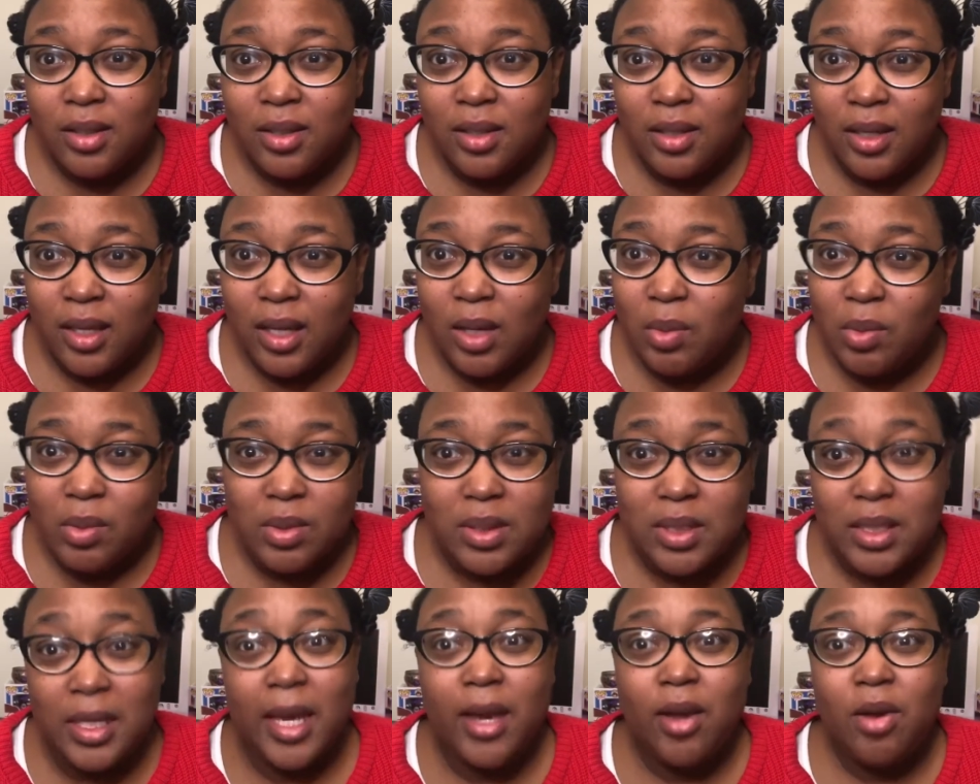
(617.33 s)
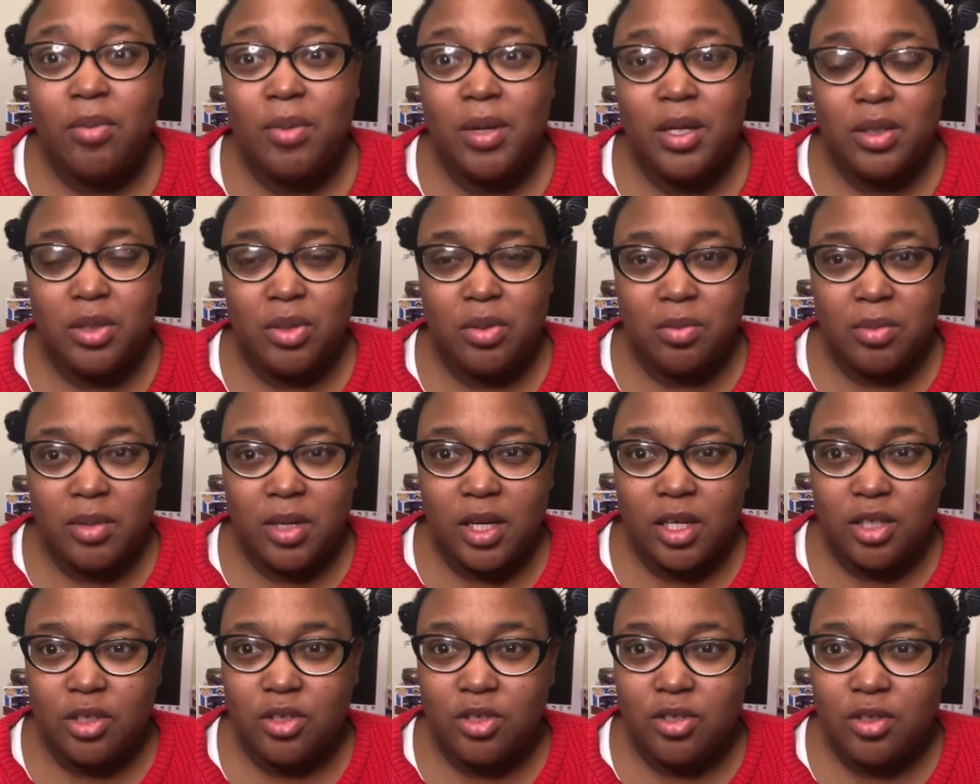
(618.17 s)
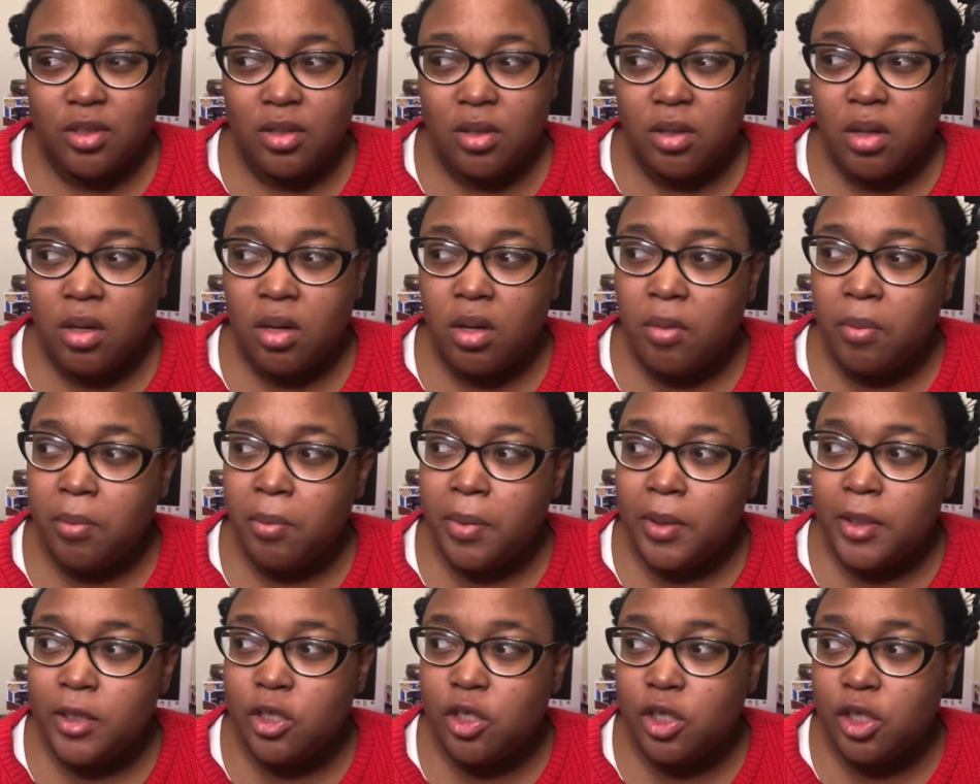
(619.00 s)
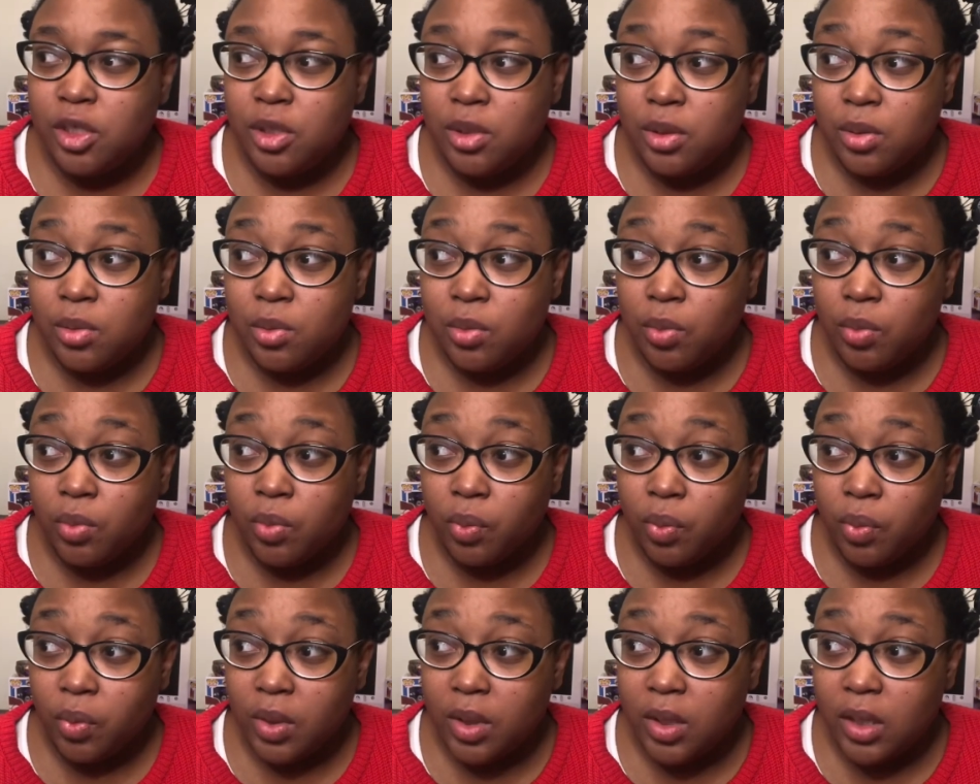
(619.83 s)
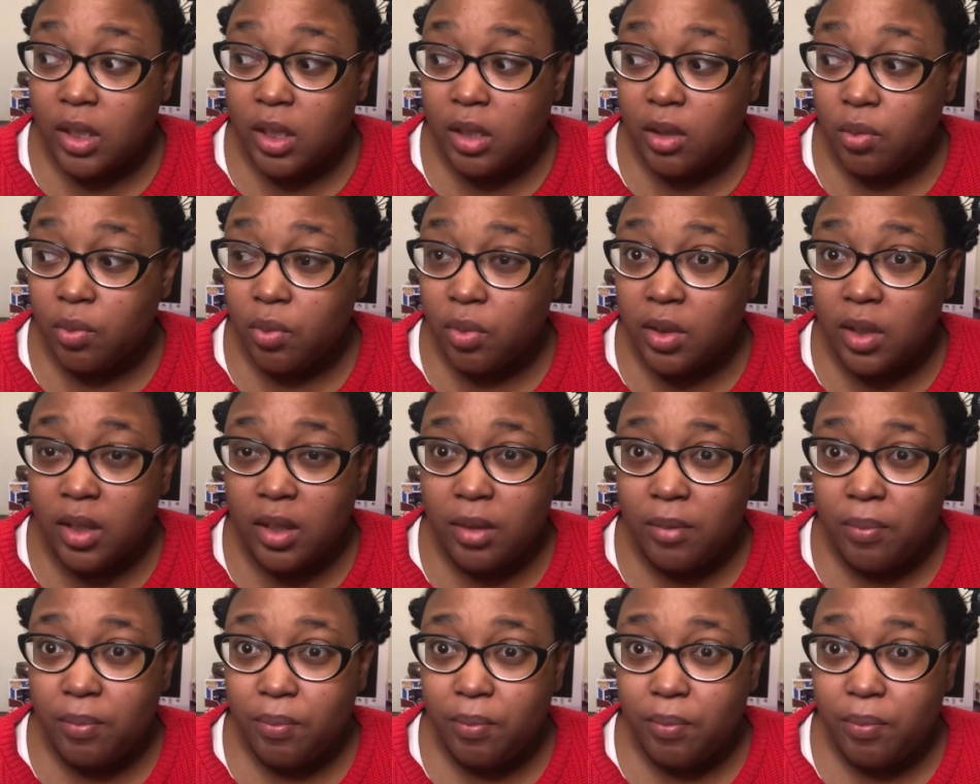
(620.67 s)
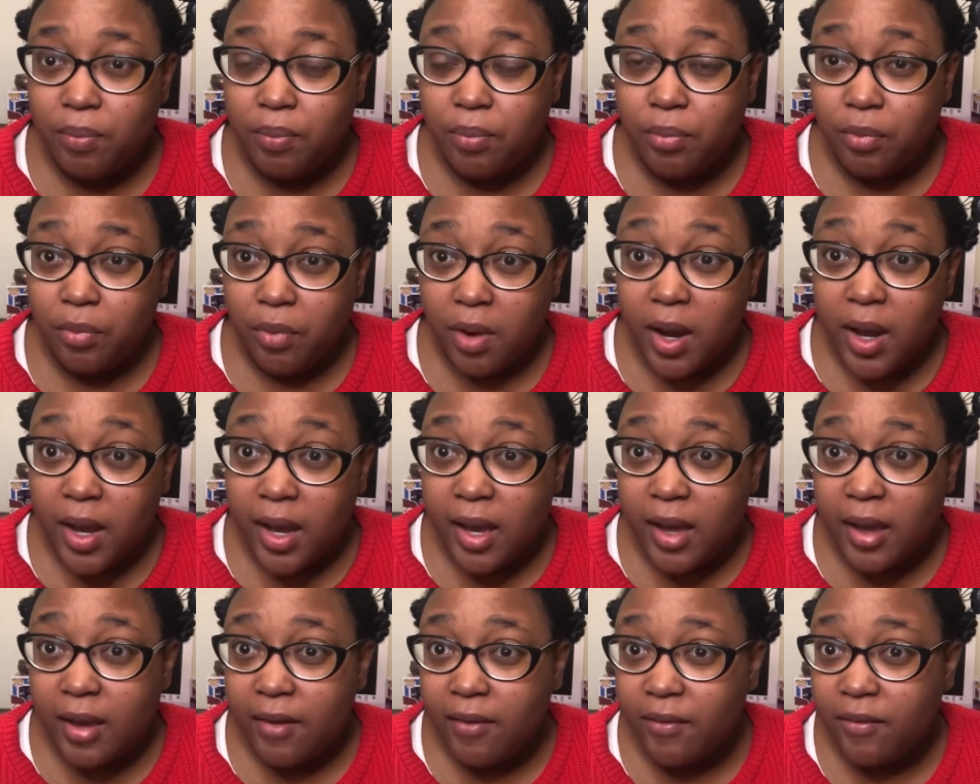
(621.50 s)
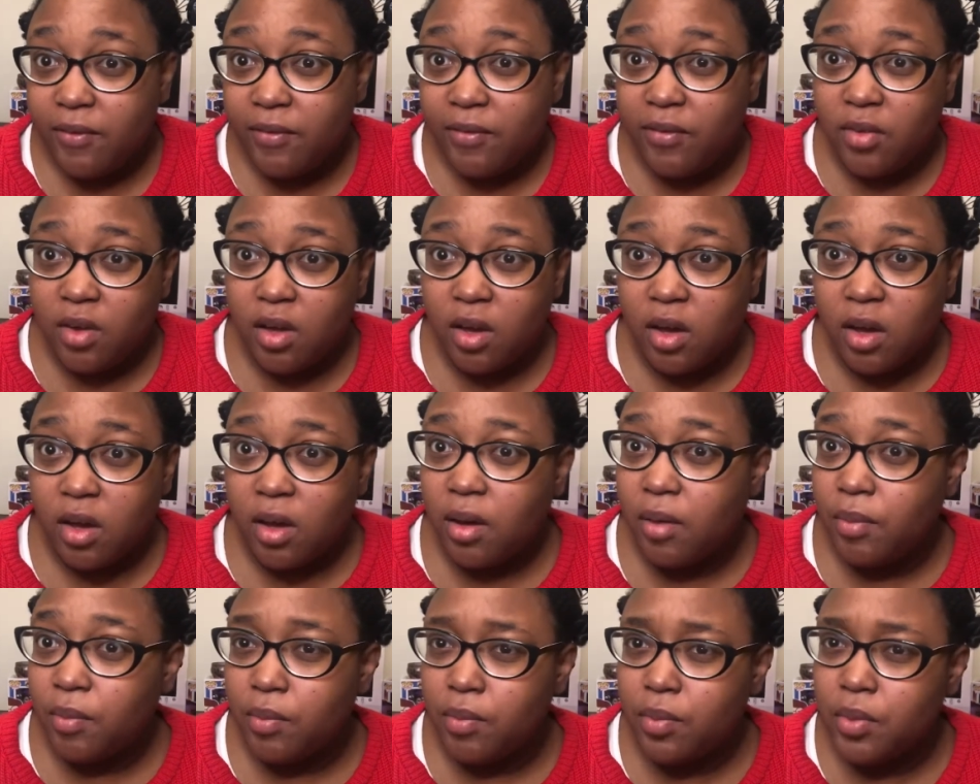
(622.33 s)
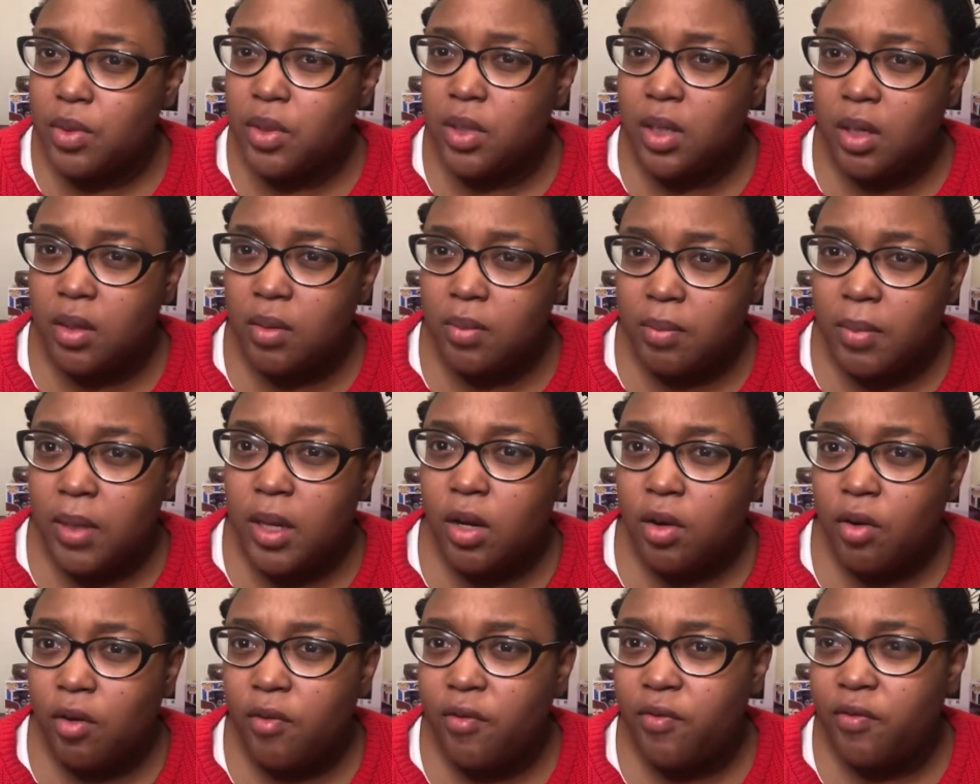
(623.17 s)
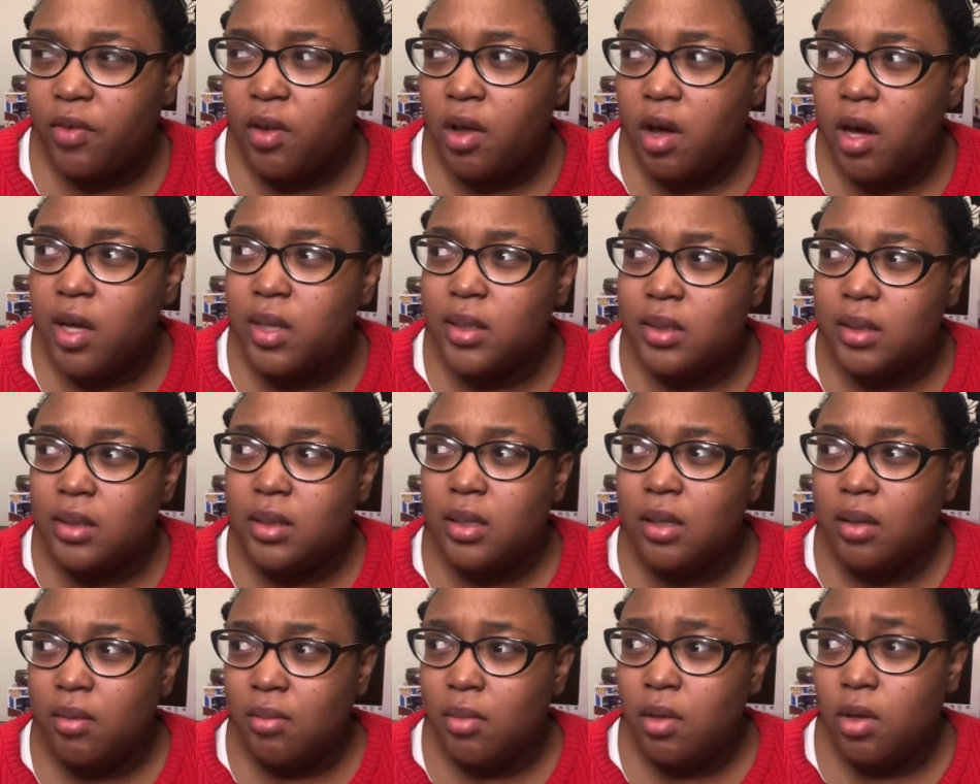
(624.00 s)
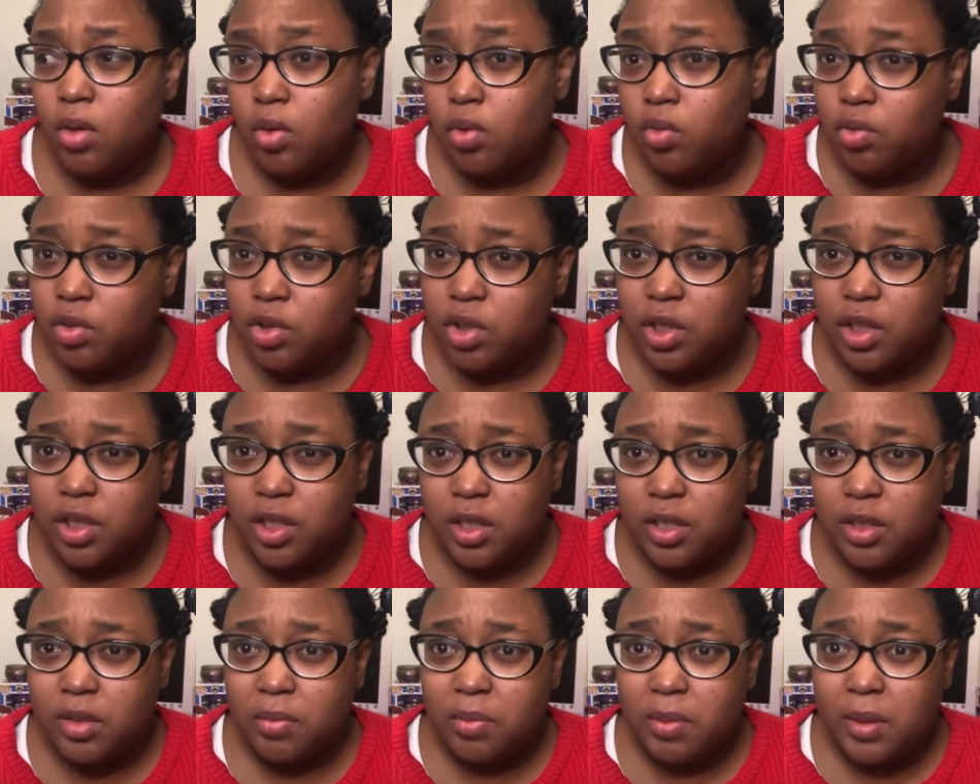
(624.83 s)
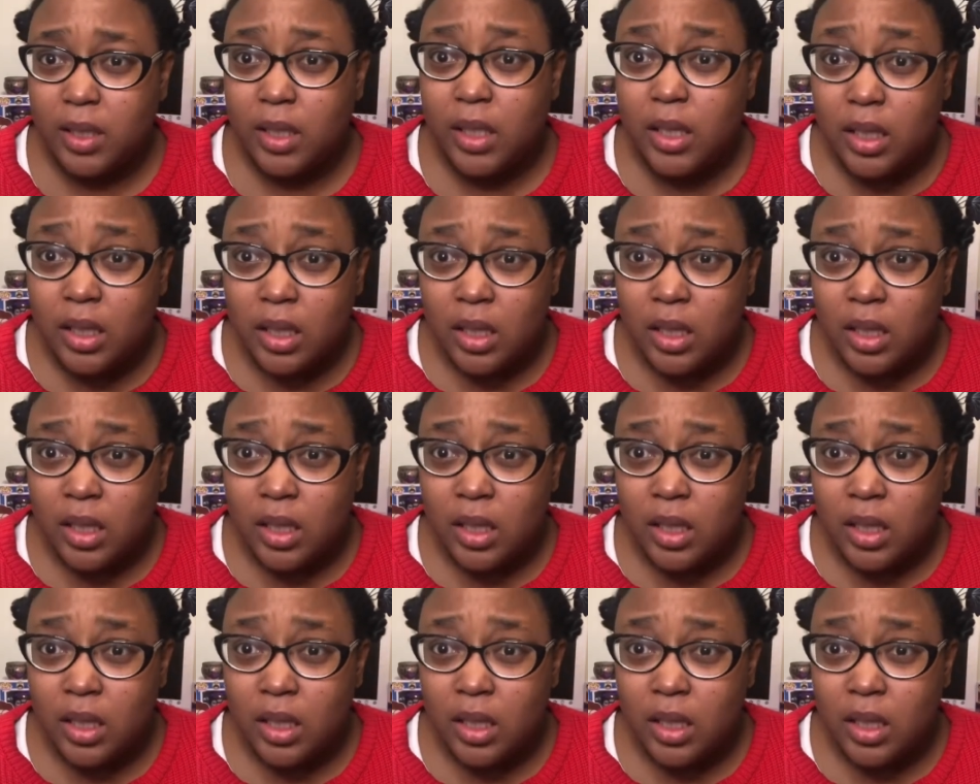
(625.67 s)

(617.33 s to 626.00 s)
It would scare me too much. But she's really, really brave to admit her flaws and to admit who she could be.